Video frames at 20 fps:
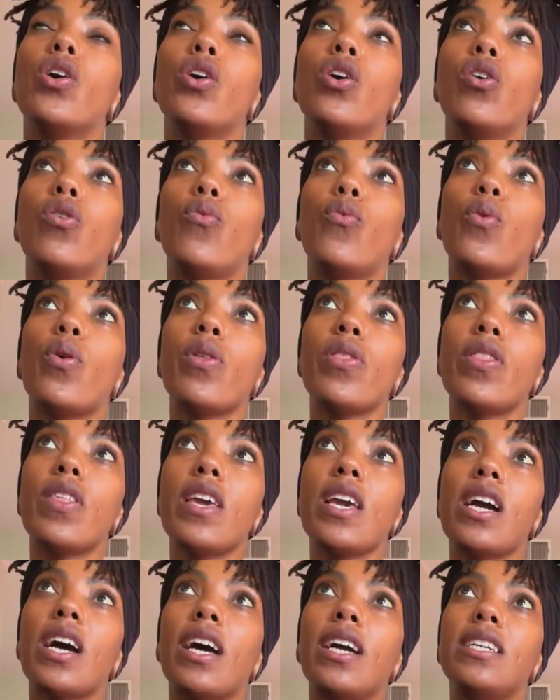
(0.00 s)
One
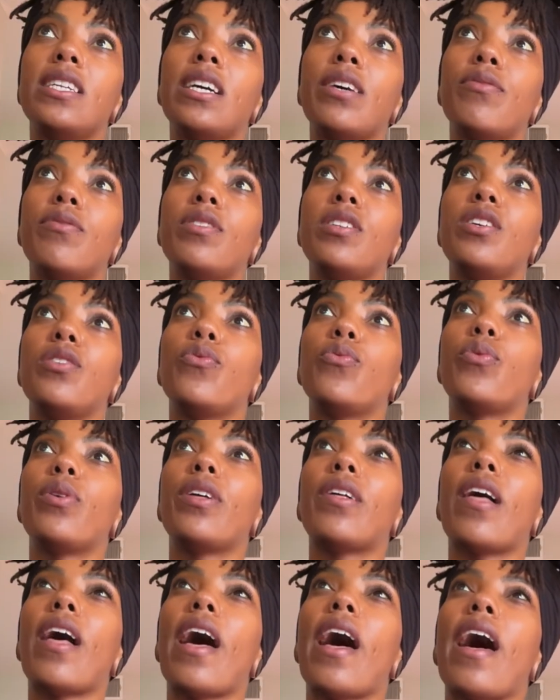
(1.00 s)
thing I definitely
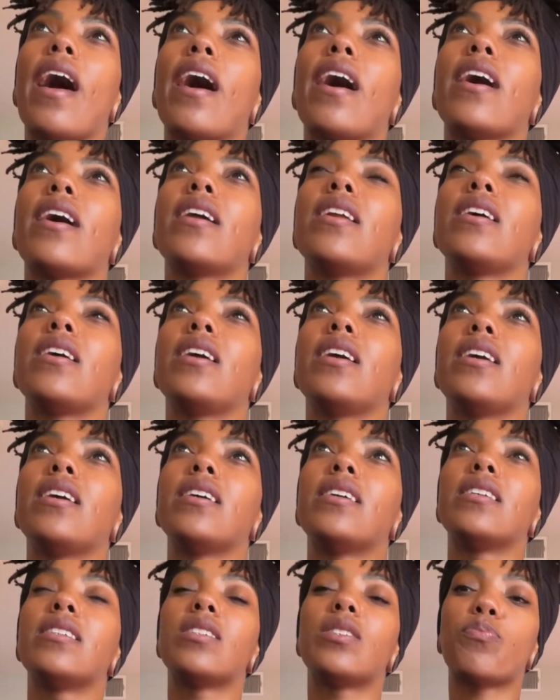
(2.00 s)
will add
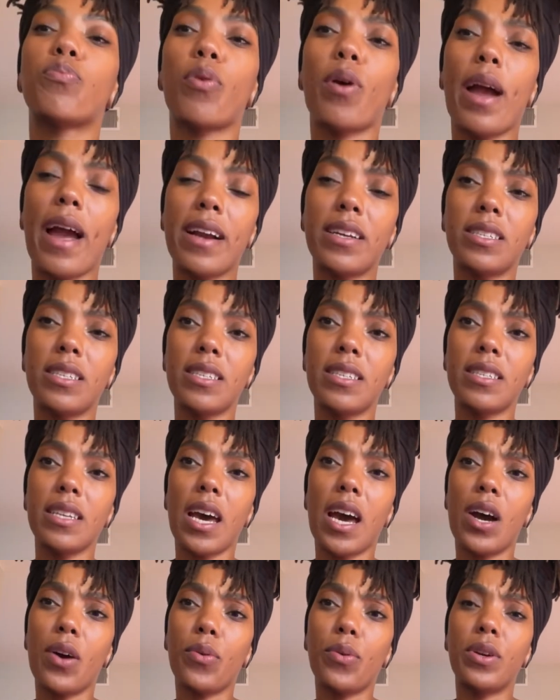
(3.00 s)
is practice
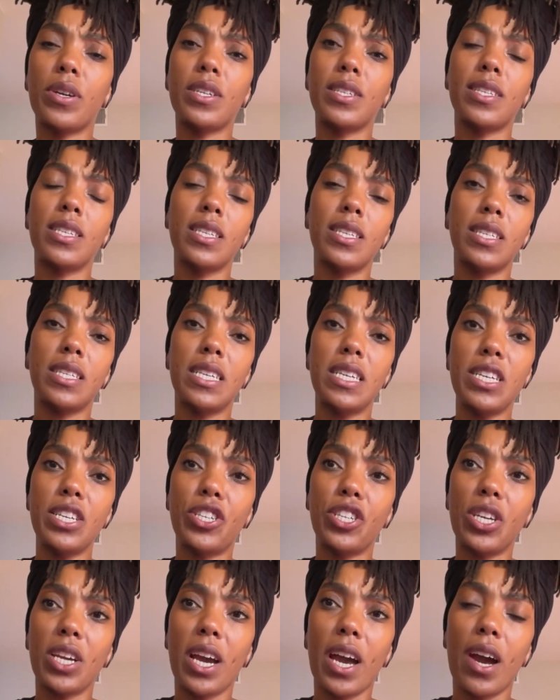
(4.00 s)
hours and
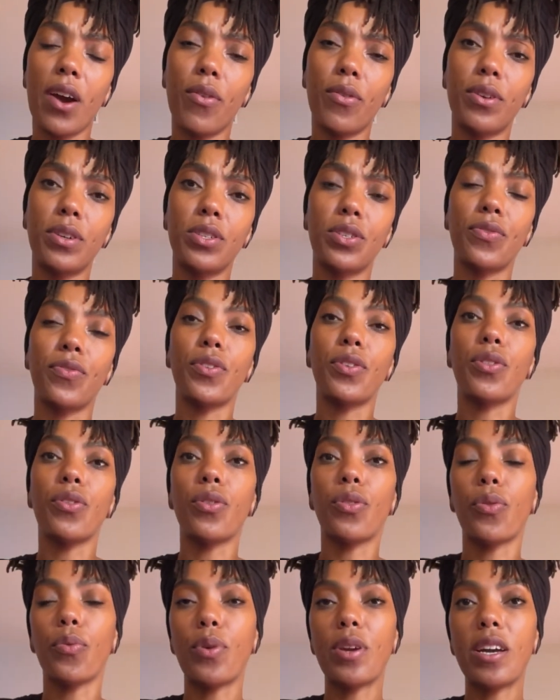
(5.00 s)
teaching hours for the
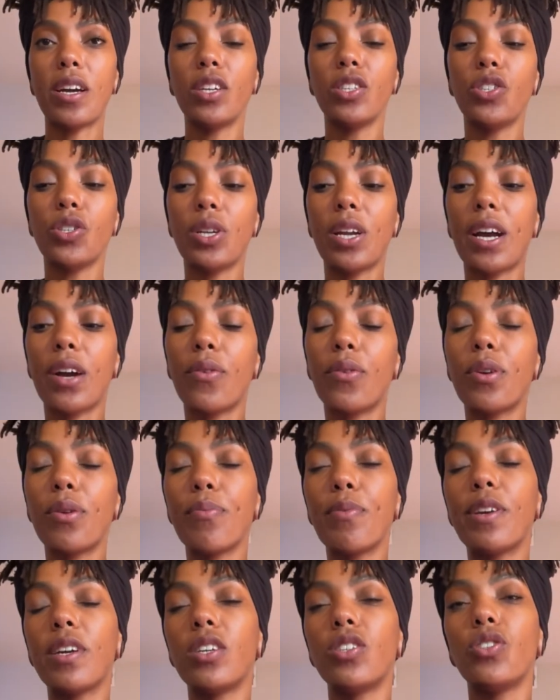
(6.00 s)
300-hour,
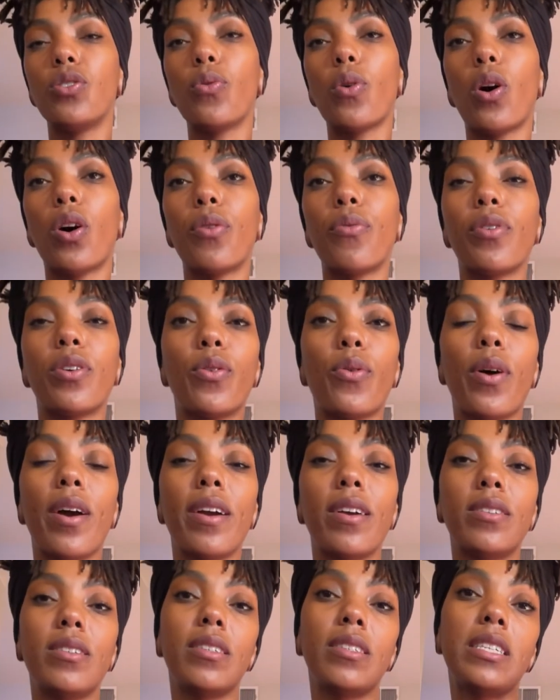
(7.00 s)
because you are
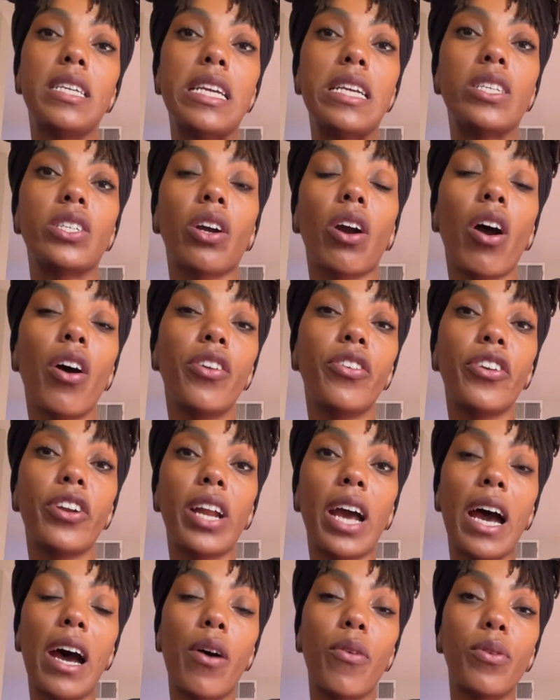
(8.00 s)
required to teach 100
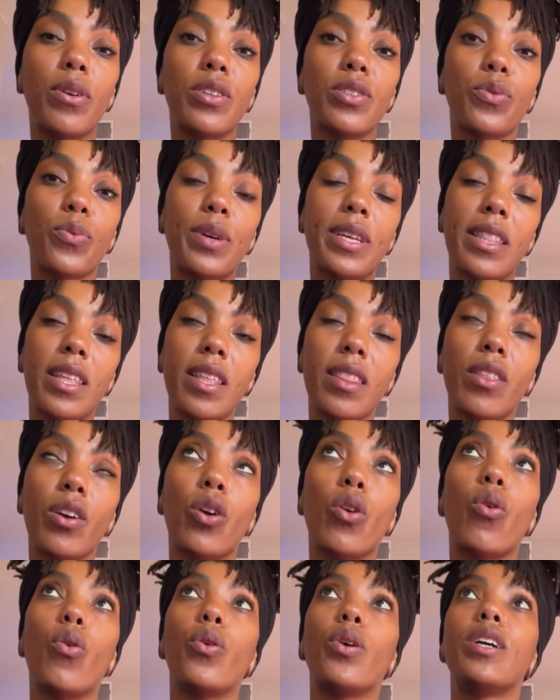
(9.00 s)
hours within the
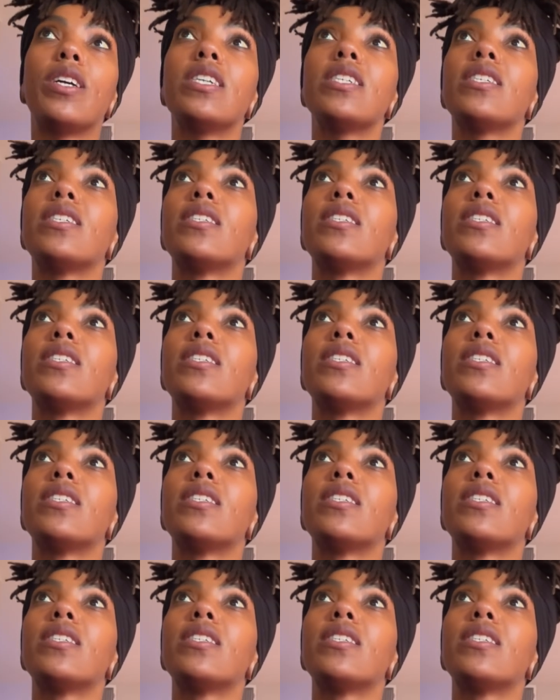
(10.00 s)
course.